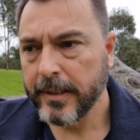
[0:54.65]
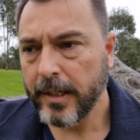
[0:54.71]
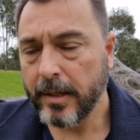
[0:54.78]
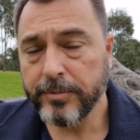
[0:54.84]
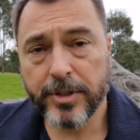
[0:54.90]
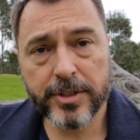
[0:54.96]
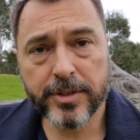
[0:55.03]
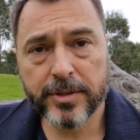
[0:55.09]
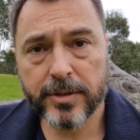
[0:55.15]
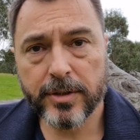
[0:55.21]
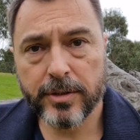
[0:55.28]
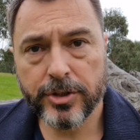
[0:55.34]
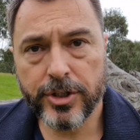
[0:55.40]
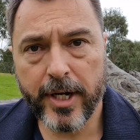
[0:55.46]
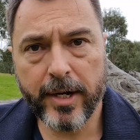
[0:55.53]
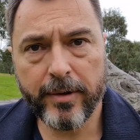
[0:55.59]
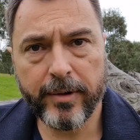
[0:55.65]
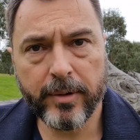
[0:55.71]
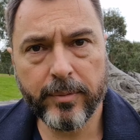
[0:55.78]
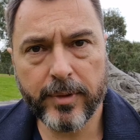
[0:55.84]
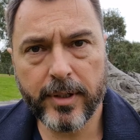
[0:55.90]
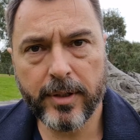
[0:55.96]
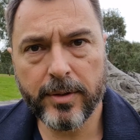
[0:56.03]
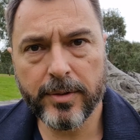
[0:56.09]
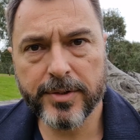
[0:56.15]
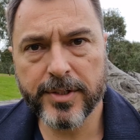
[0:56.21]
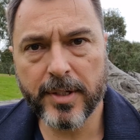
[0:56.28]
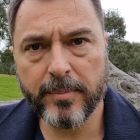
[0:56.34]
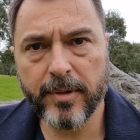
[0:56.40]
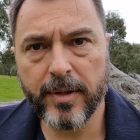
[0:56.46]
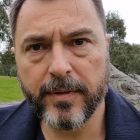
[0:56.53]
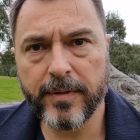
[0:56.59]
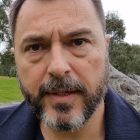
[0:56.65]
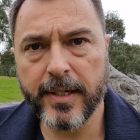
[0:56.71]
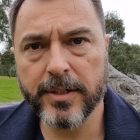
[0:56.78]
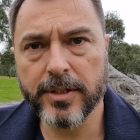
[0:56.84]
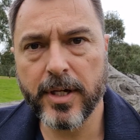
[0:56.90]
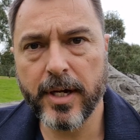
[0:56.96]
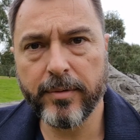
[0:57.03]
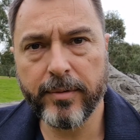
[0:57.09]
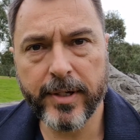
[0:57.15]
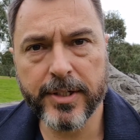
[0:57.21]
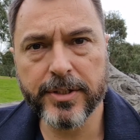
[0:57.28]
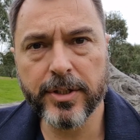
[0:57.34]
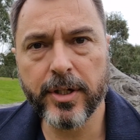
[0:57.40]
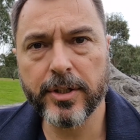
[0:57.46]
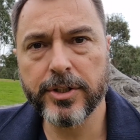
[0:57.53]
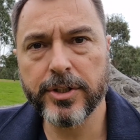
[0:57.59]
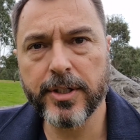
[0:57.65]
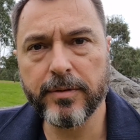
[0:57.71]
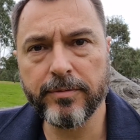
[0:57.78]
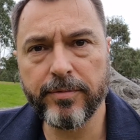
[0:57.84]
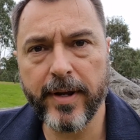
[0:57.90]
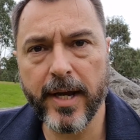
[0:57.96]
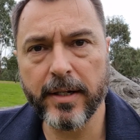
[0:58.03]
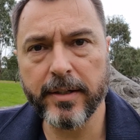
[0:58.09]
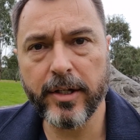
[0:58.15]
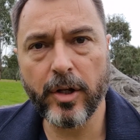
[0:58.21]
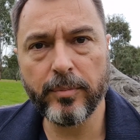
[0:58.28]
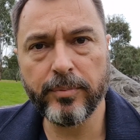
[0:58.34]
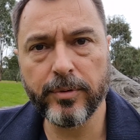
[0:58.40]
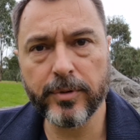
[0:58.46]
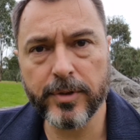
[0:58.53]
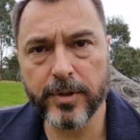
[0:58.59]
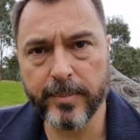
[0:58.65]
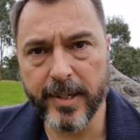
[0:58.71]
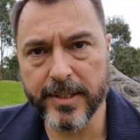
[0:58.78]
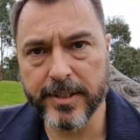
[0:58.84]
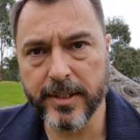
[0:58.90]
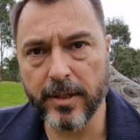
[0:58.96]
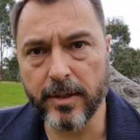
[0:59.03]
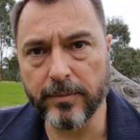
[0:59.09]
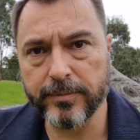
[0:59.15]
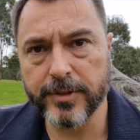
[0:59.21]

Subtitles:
I'm just sharing with you some of the things I researched and found helpful to myself.